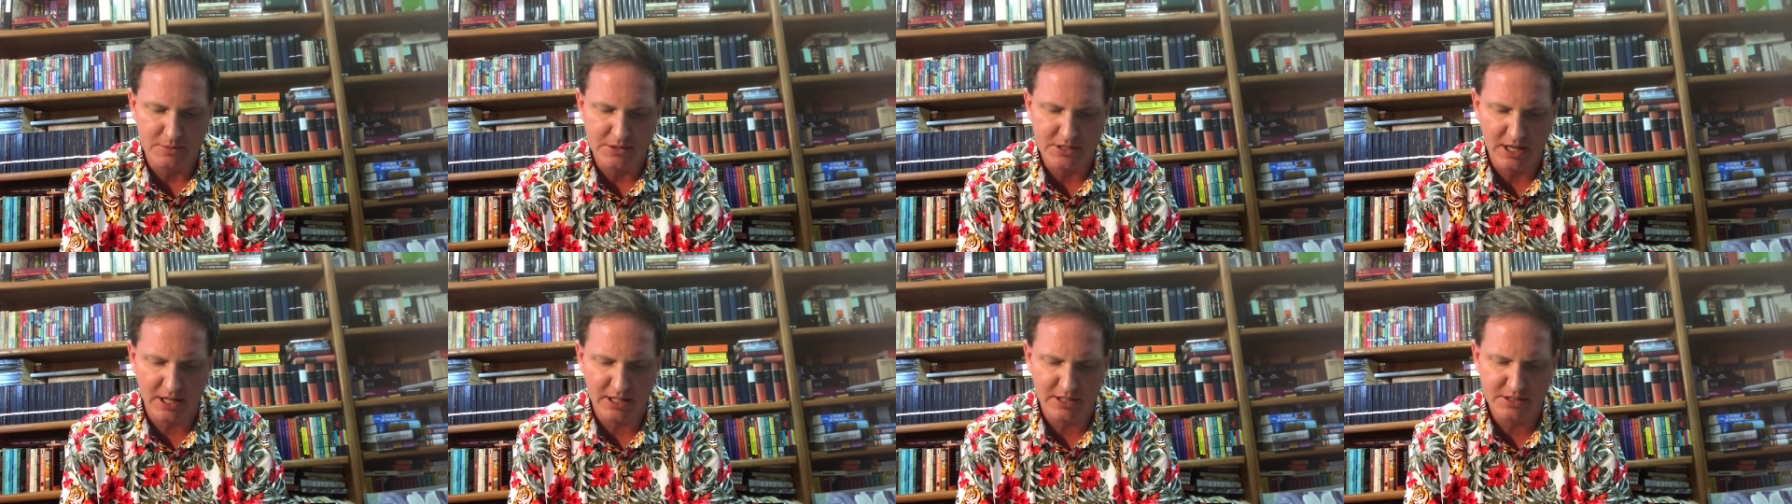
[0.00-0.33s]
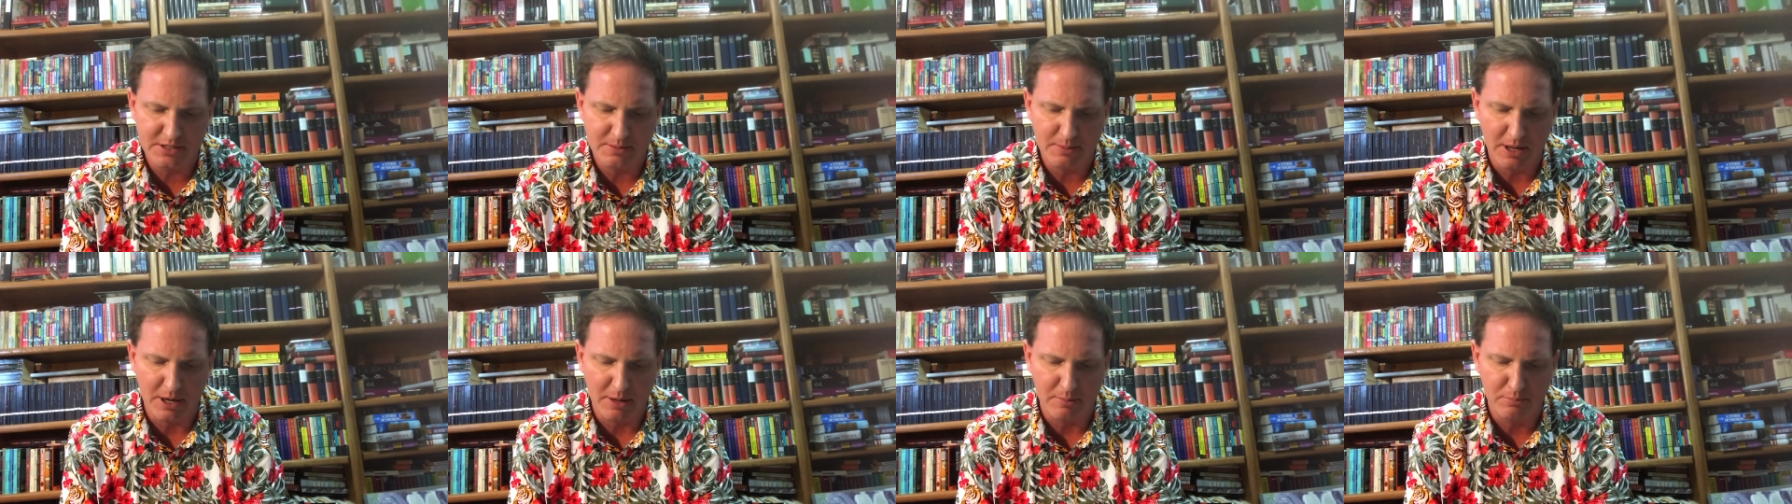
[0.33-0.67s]
Tell us
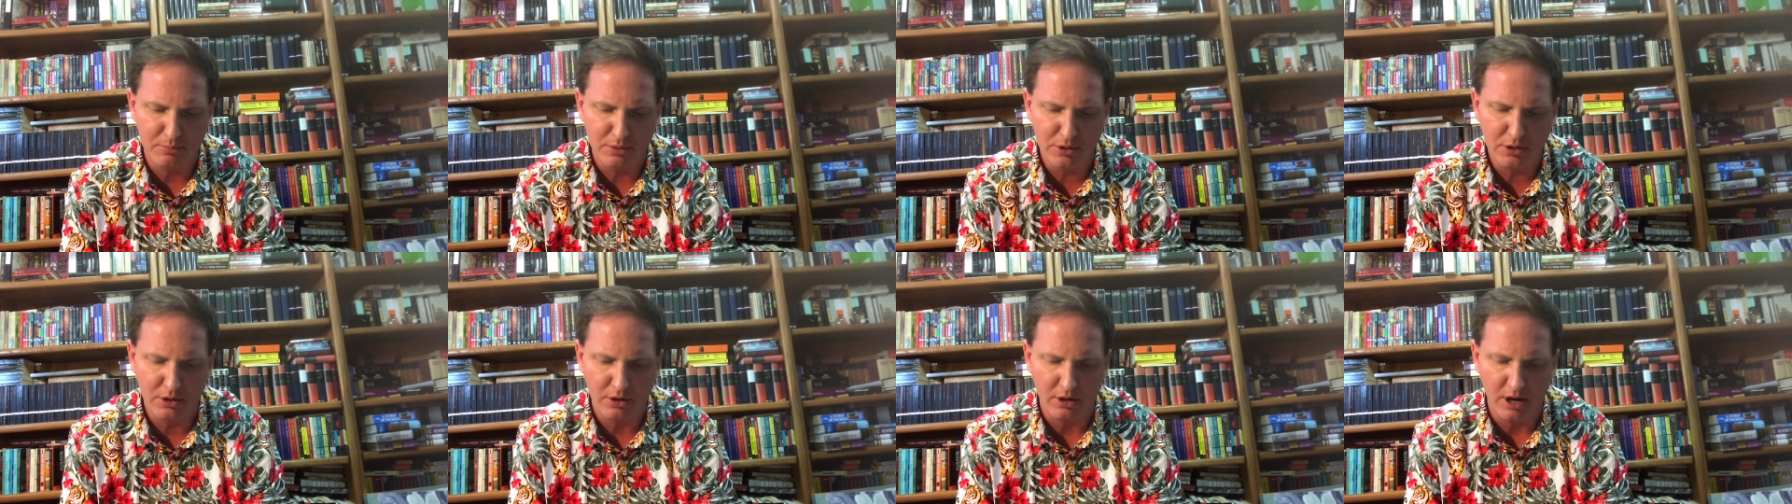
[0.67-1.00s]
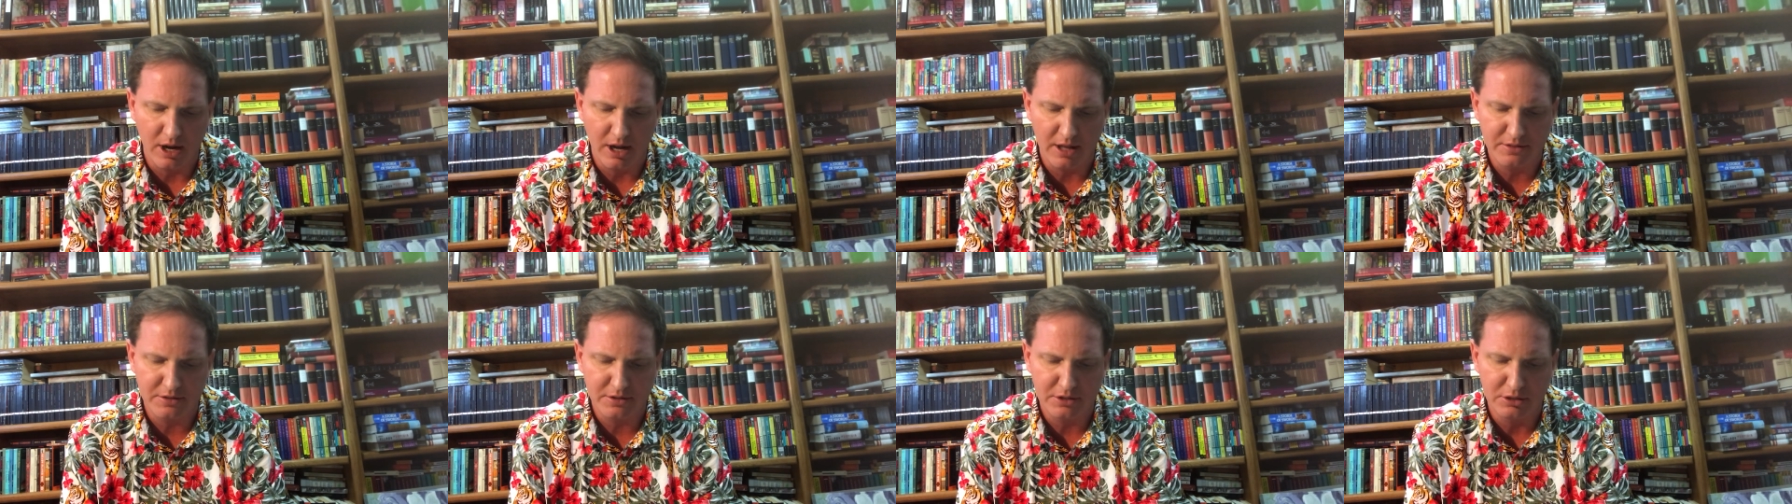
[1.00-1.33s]
about a book or
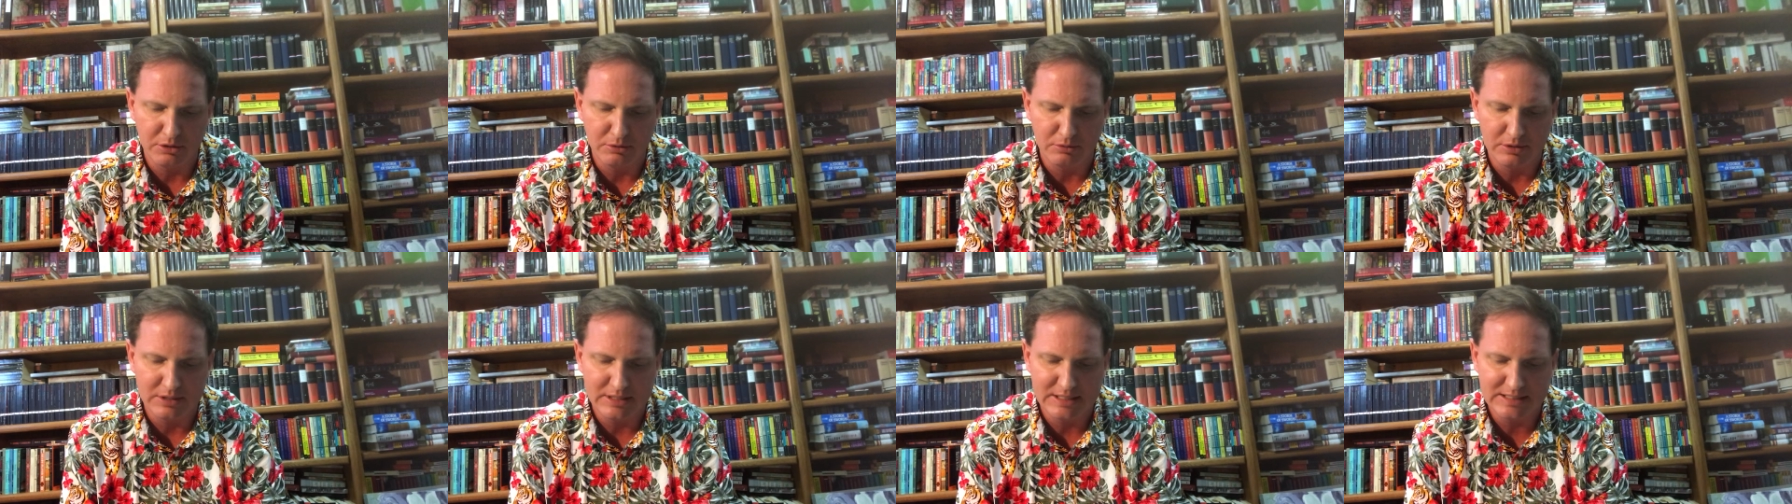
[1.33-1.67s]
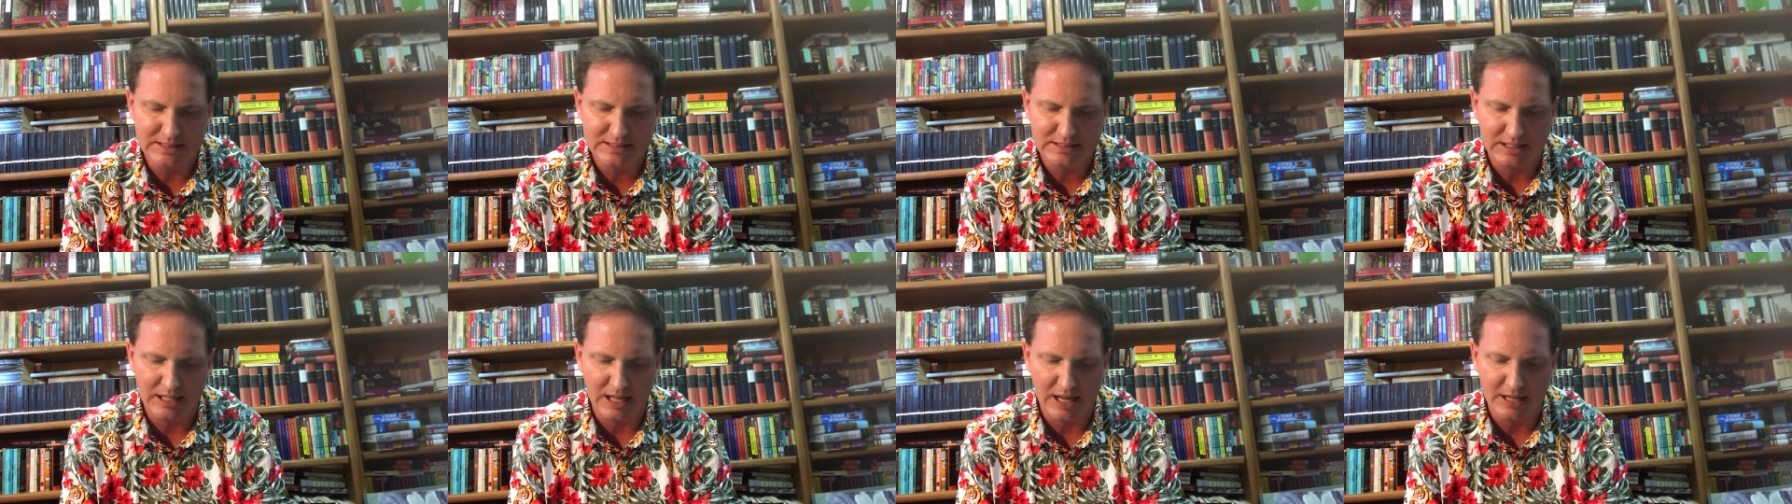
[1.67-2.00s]
author you
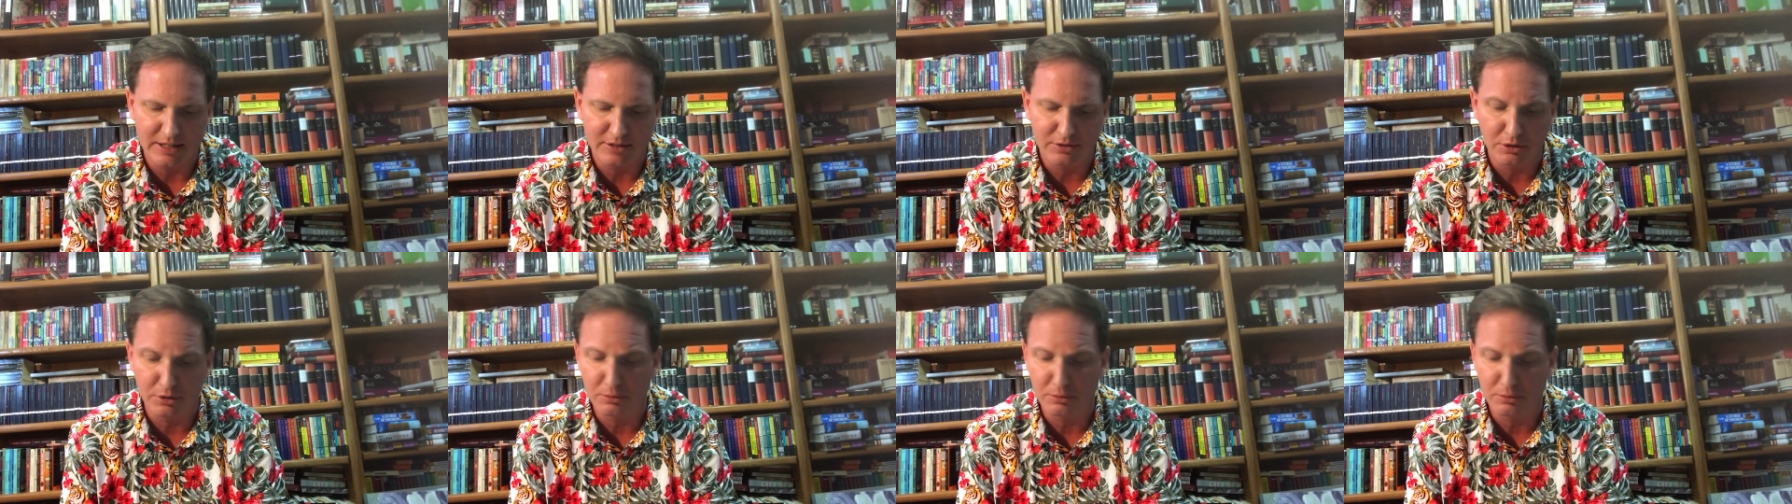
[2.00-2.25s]
disliked